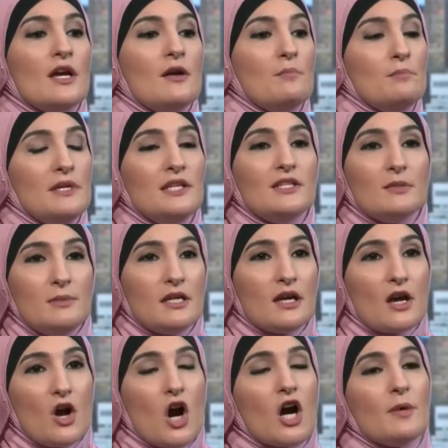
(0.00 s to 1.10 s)
me, Tamika,
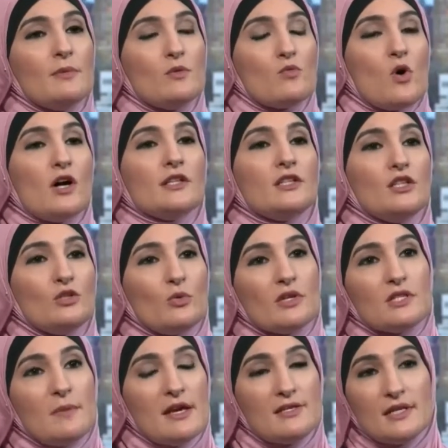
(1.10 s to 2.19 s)
and Carmen walked into a
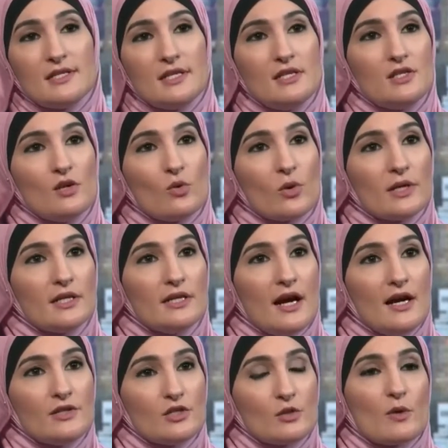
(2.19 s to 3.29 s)
space as seasoned
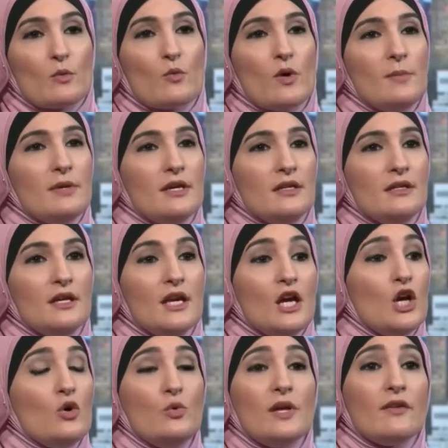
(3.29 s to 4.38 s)
organizers with women
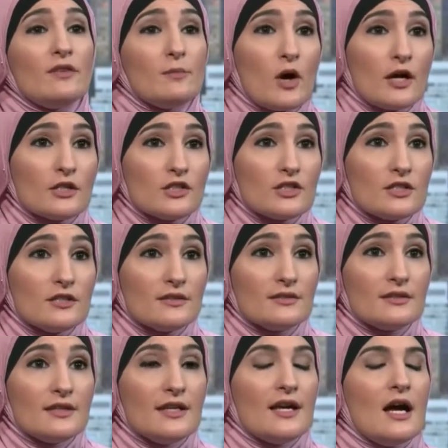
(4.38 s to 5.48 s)
who never marched.
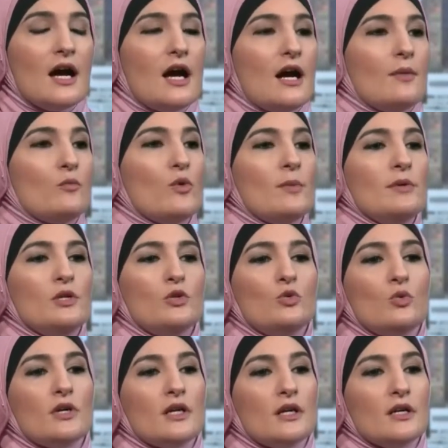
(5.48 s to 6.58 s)
Women who
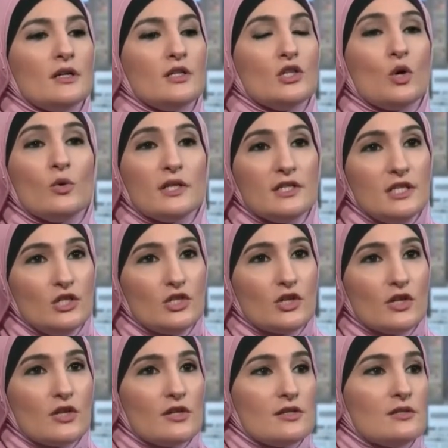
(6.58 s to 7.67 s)
were yoga
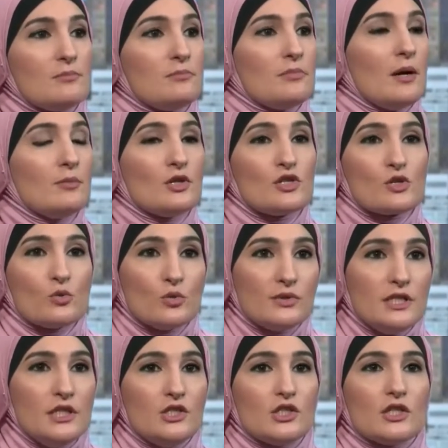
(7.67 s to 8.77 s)
teachers, public school
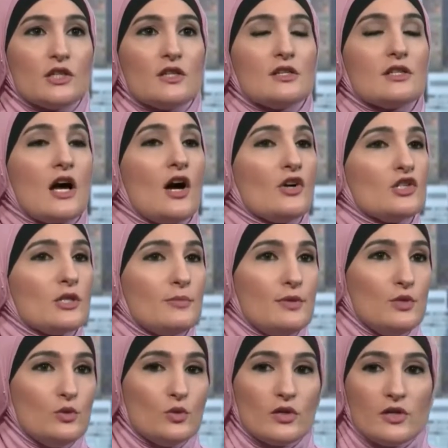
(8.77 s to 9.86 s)
teachers,
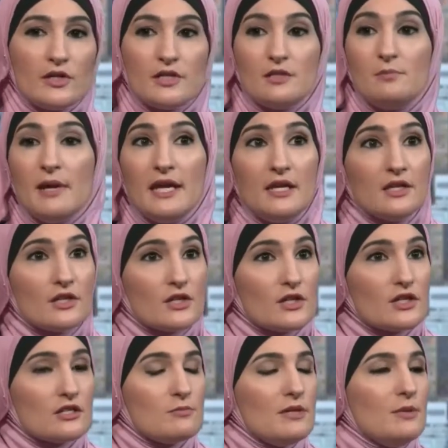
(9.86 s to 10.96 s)
entrepreneurs,
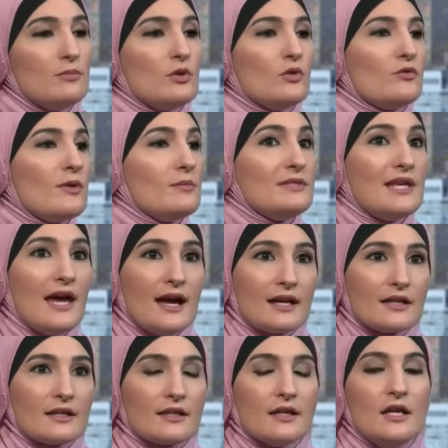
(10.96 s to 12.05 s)
bakers, people from
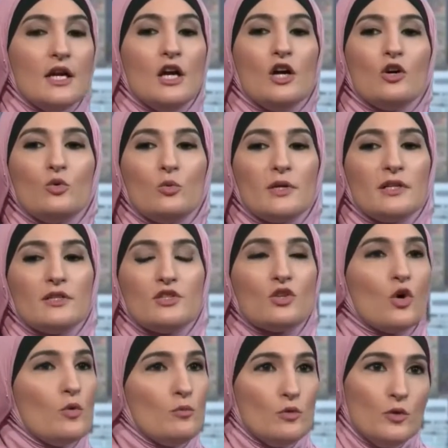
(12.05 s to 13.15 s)
tech, who were
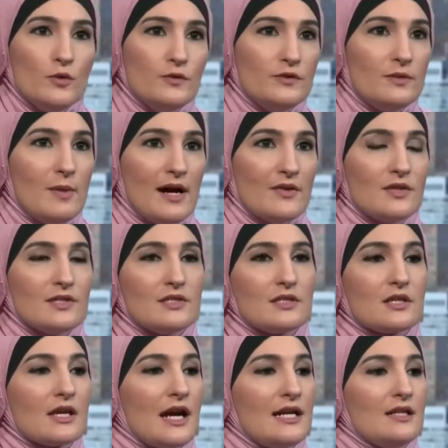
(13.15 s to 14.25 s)
so moved by this
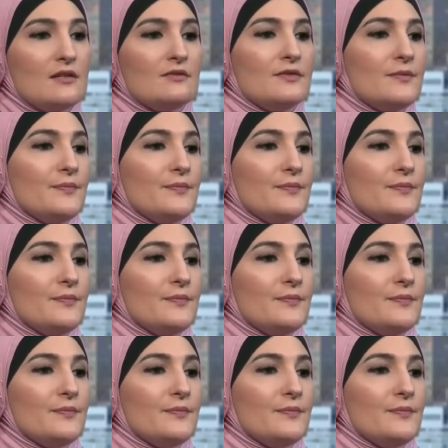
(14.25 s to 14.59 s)
kind of